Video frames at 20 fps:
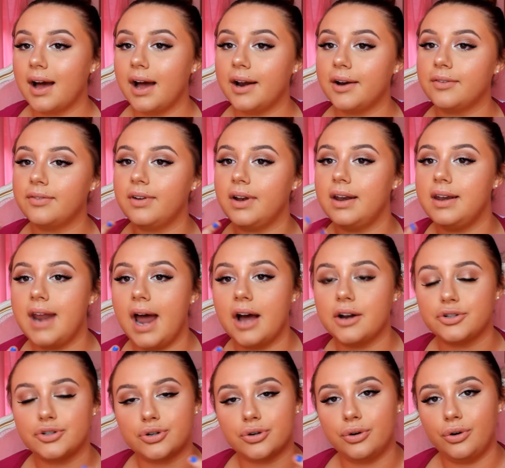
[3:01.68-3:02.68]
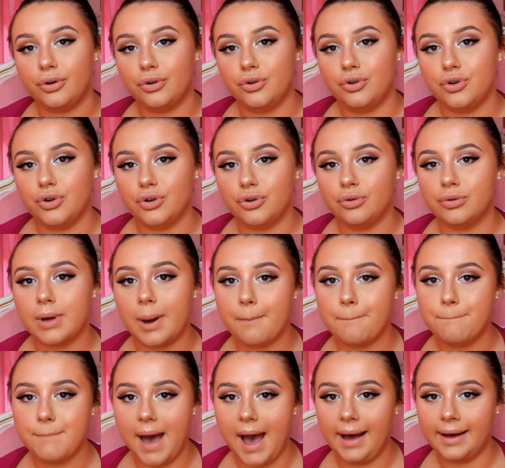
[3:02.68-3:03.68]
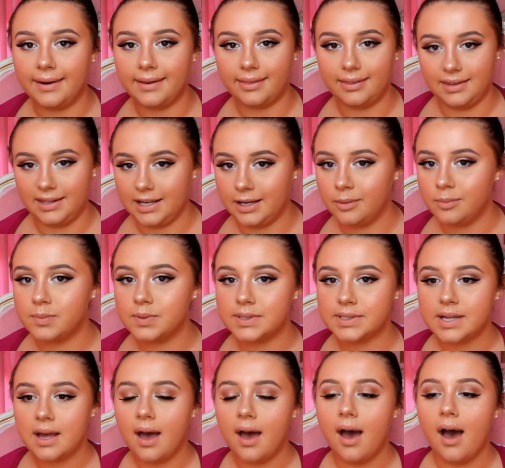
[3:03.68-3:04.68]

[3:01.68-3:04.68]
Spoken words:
kind of natural nude matte lips.